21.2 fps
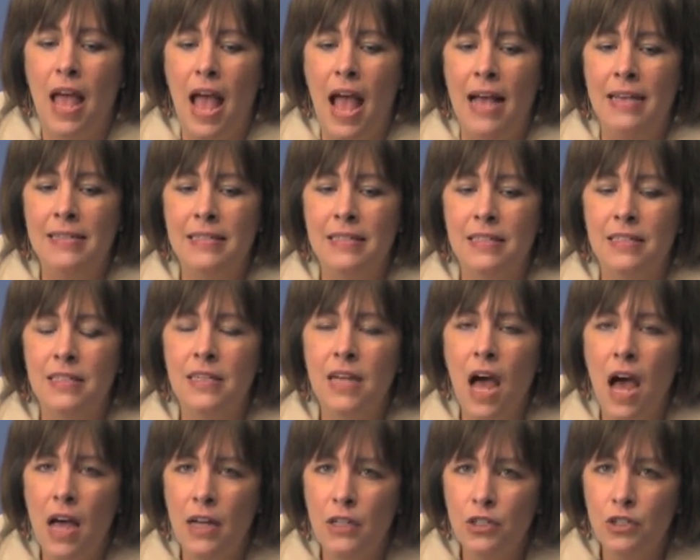as in
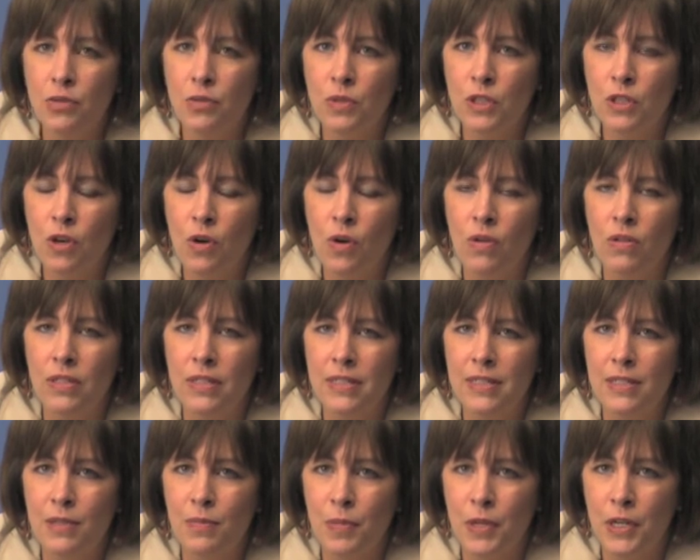touch with the Holy
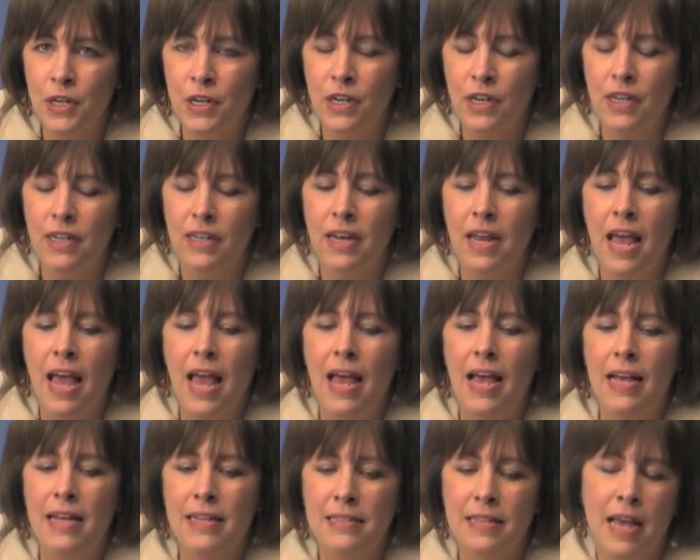Spirit
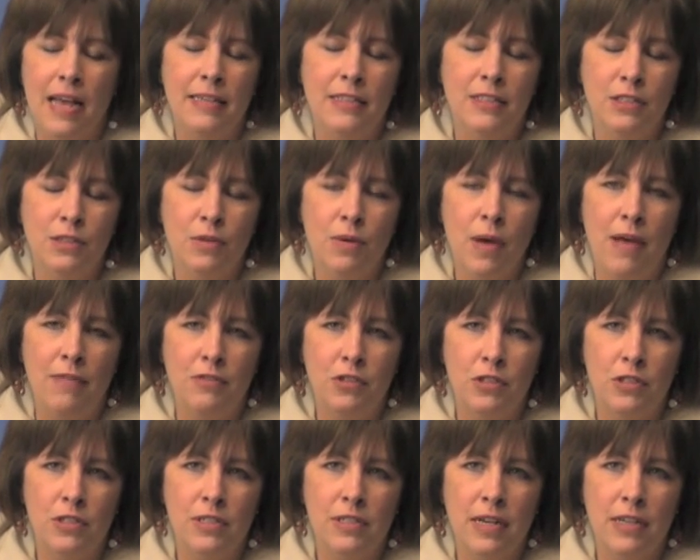as I do
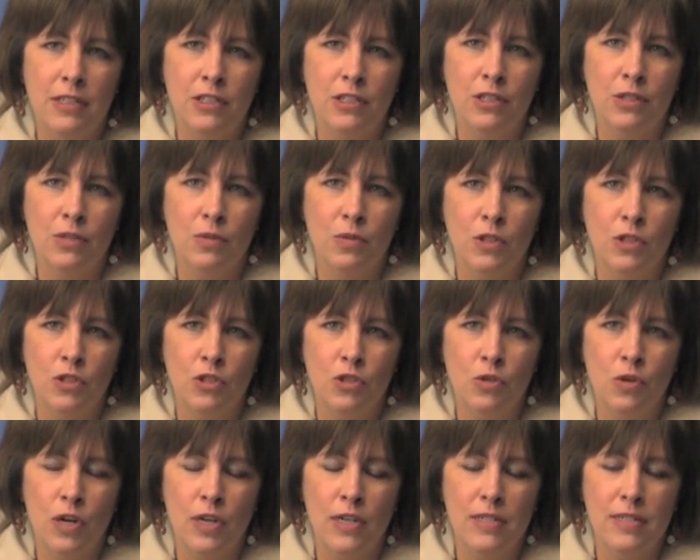after a session with
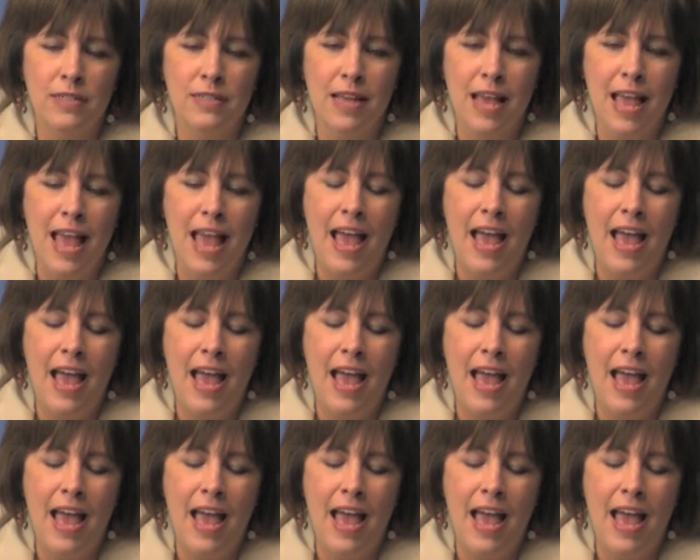Joyce.